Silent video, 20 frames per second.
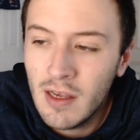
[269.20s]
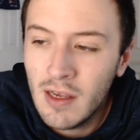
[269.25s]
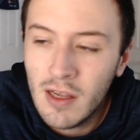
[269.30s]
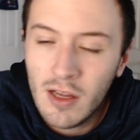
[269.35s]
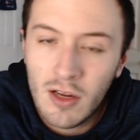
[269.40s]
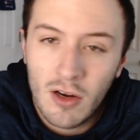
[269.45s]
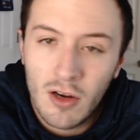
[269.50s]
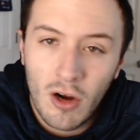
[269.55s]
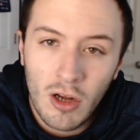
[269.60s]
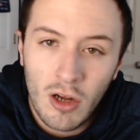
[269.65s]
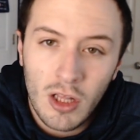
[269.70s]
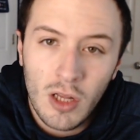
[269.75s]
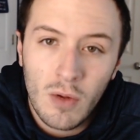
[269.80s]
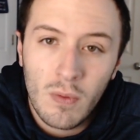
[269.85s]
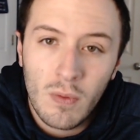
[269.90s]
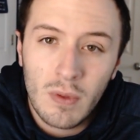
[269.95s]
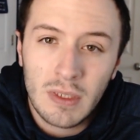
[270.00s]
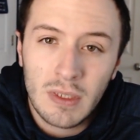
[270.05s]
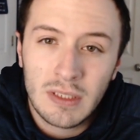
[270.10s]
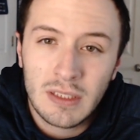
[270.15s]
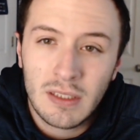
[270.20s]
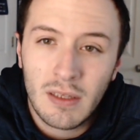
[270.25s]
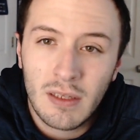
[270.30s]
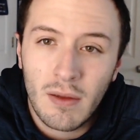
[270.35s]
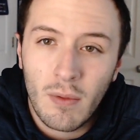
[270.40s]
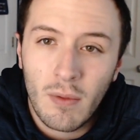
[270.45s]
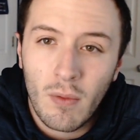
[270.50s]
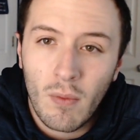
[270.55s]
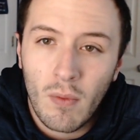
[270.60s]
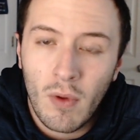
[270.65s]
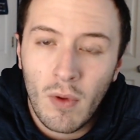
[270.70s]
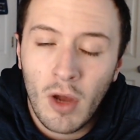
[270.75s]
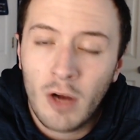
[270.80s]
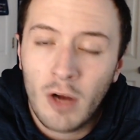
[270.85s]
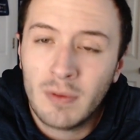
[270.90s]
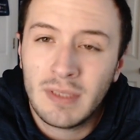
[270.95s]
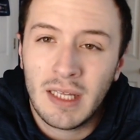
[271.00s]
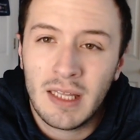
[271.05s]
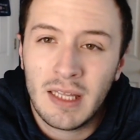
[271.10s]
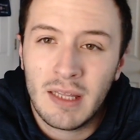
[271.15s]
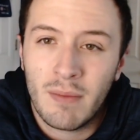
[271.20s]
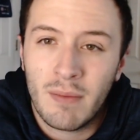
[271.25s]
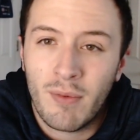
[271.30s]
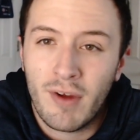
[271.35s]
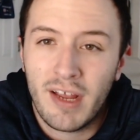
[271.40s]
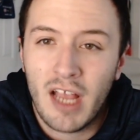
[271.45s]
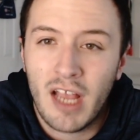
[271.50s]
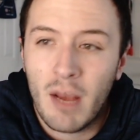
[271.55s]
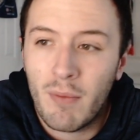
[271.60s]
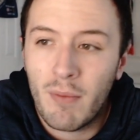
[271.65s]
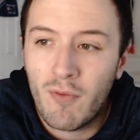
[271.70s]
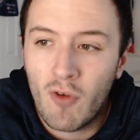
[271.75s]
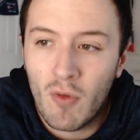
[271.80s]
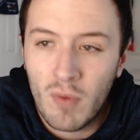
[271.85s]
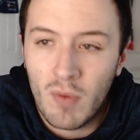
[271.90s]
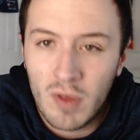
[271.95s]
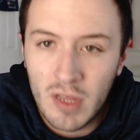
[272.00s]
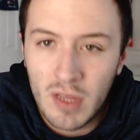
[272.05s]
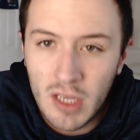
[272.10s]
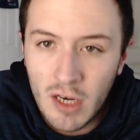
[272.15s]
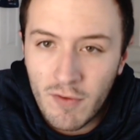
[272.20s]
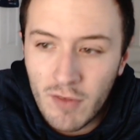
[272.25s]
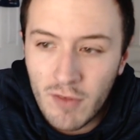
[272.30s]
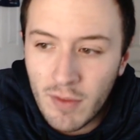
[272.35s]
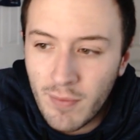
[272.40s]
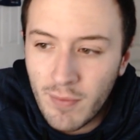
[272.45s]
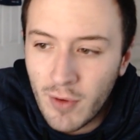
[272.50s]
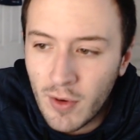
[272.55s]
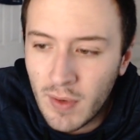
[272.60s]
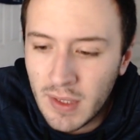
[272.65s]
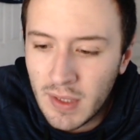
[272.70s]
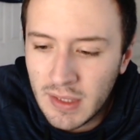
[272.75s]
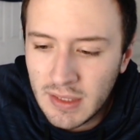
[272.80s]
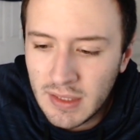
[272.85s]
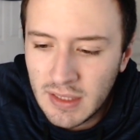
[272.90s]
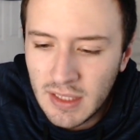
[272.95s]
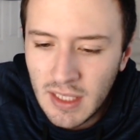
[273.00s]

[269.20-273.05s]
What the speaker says: Carlo was 100% the breakout performer of the year for the Bruins.